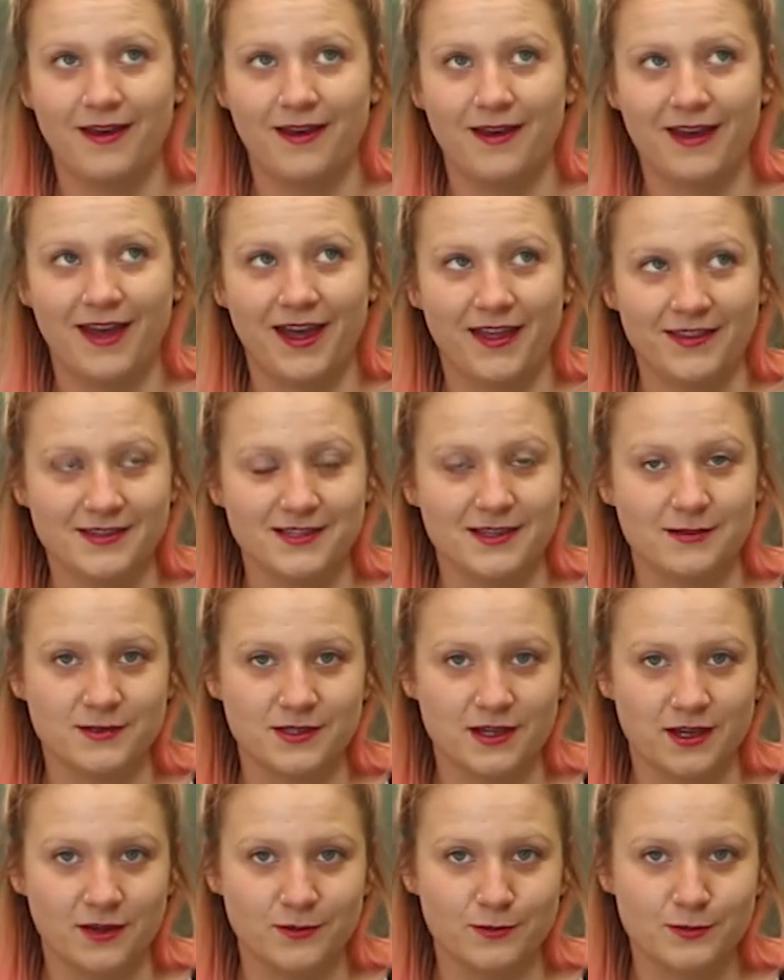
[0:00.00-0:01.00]
at the same
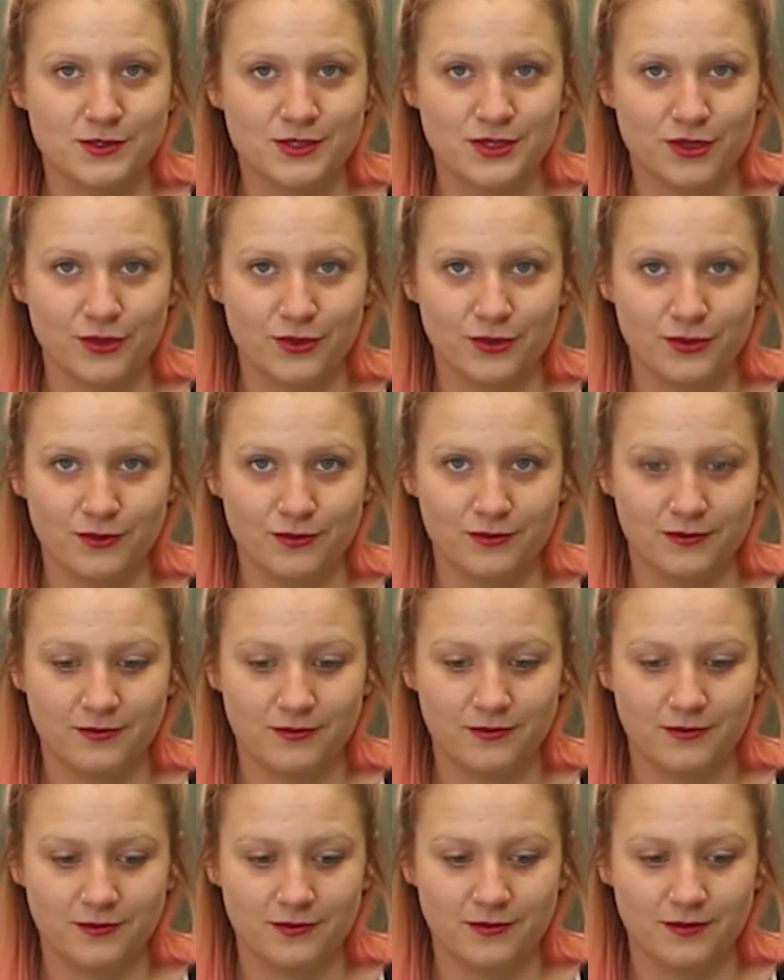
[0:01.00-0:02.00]
time. So
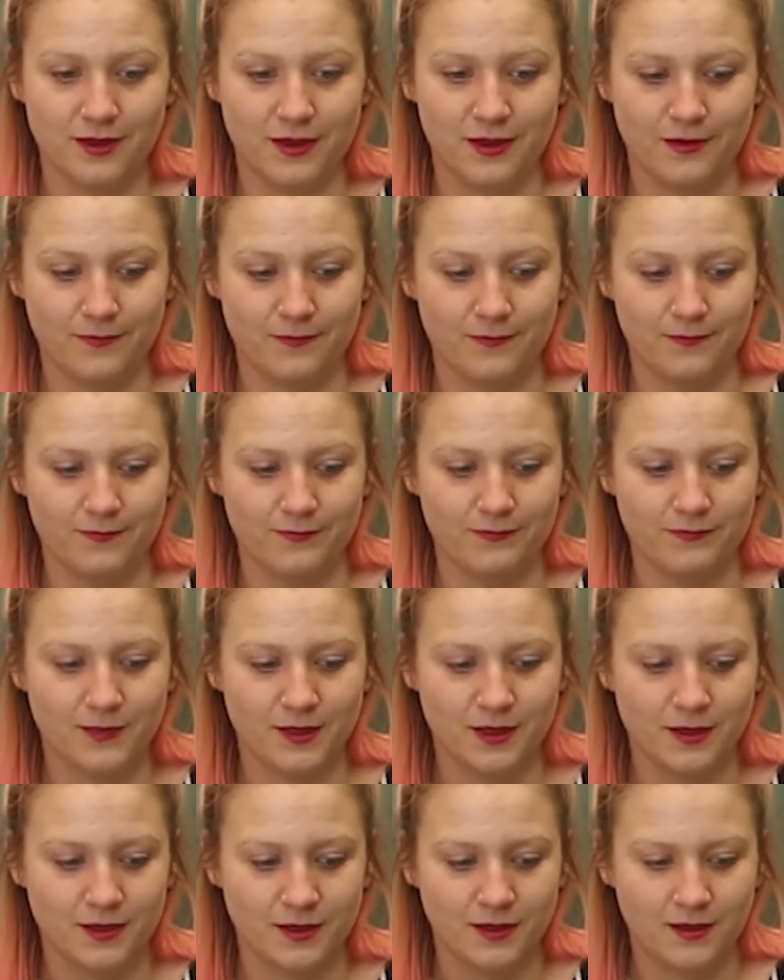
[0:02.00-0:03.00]
I
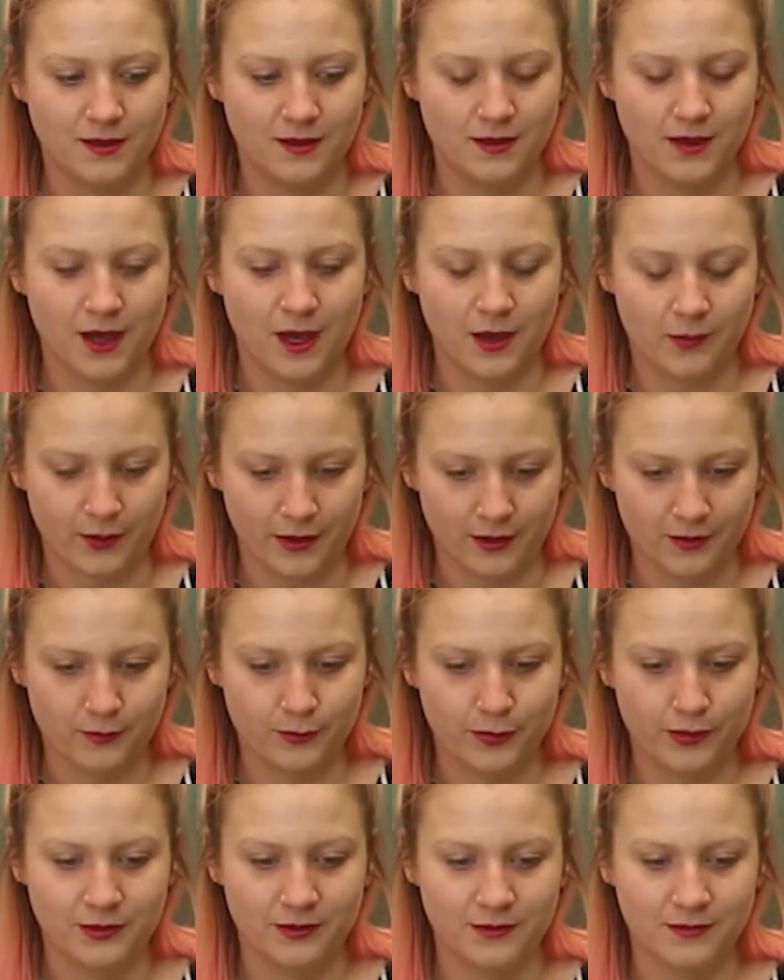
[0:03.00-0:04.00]
went up
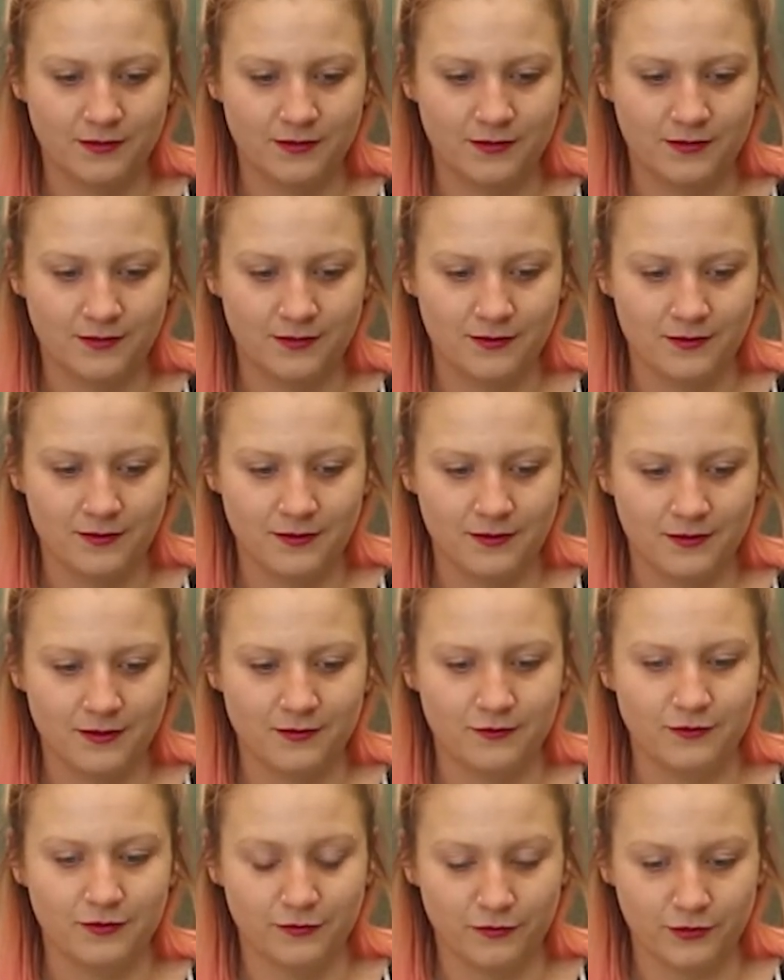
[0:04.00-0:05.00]

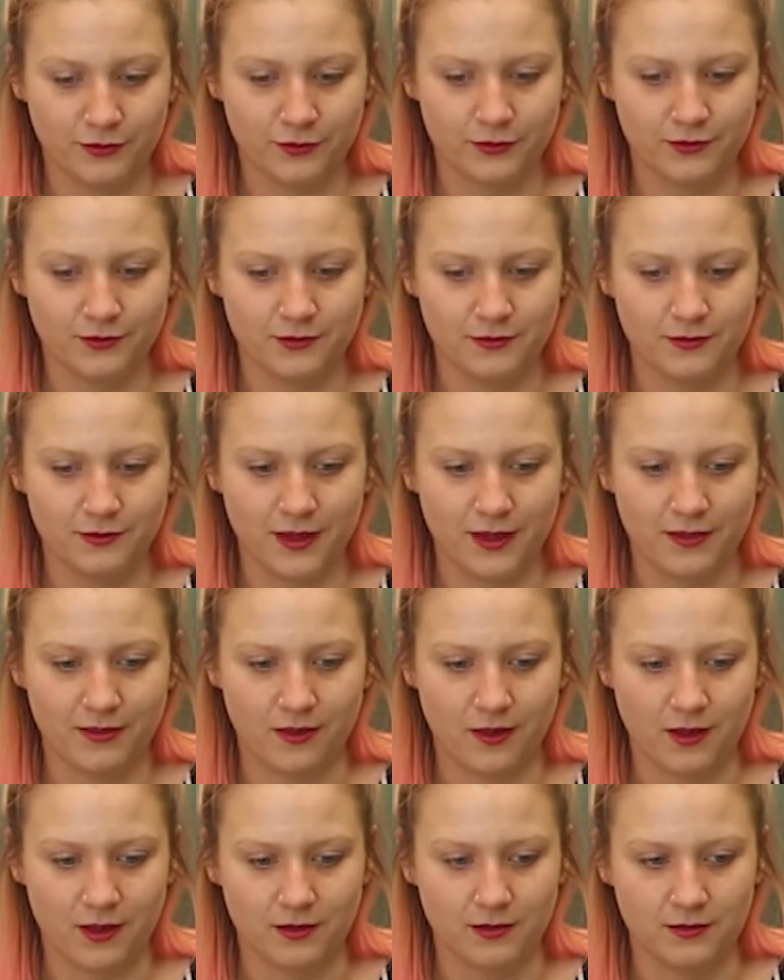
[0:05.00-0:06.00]
to the funeral and
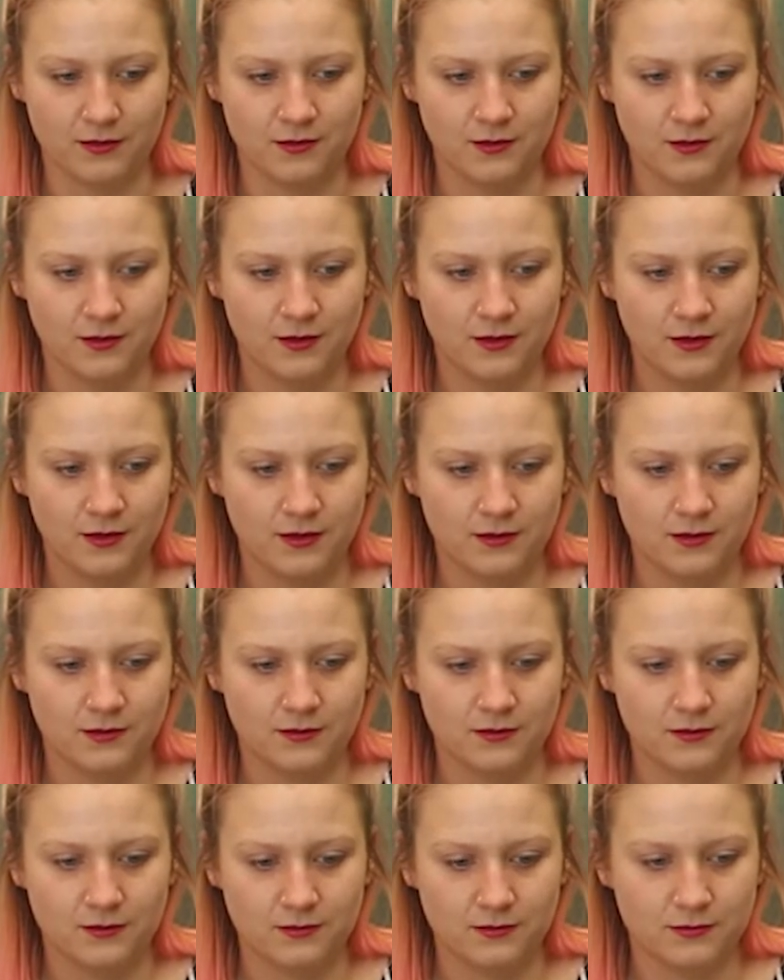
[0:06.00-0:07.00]
then
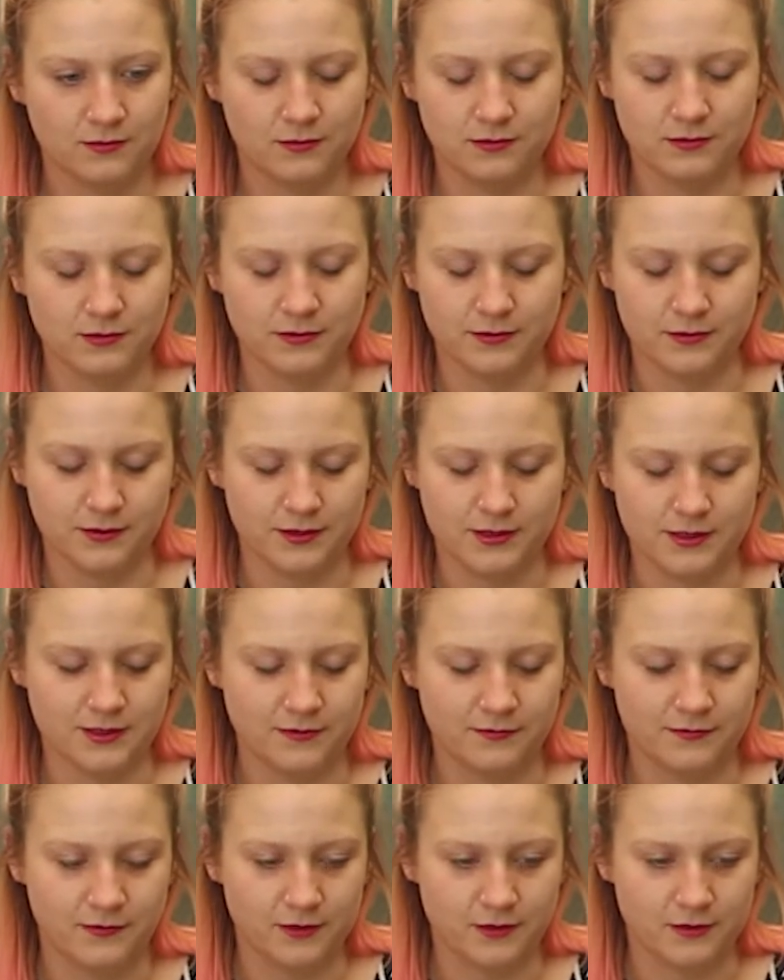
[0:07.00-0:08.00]
all of the stuff
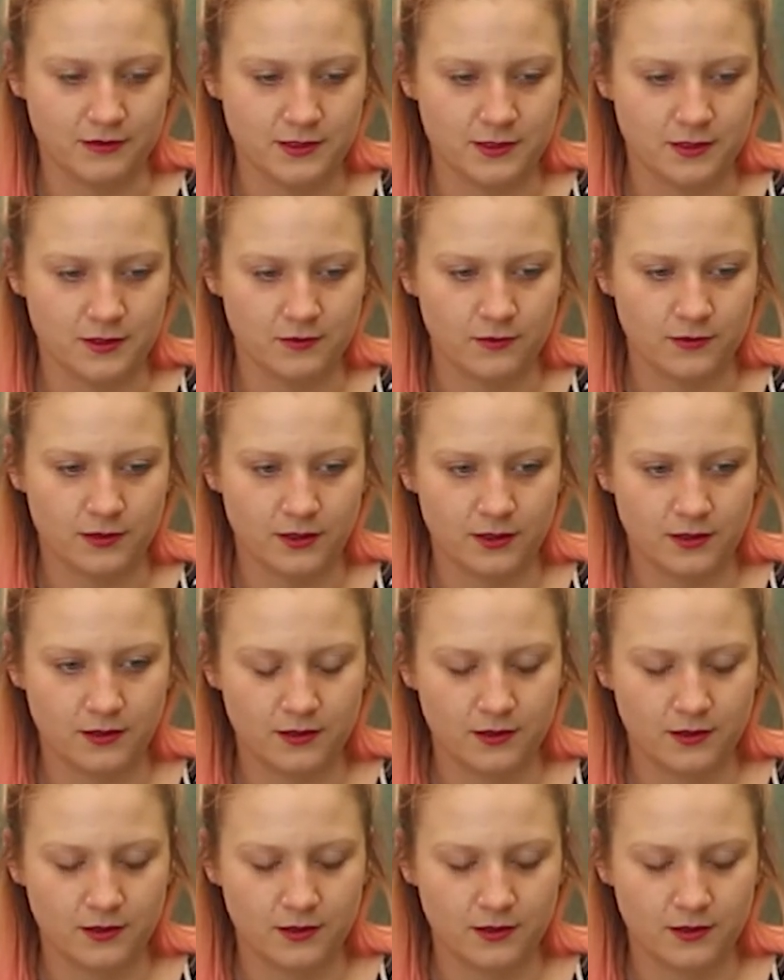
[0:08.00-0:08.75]
that goes along with it,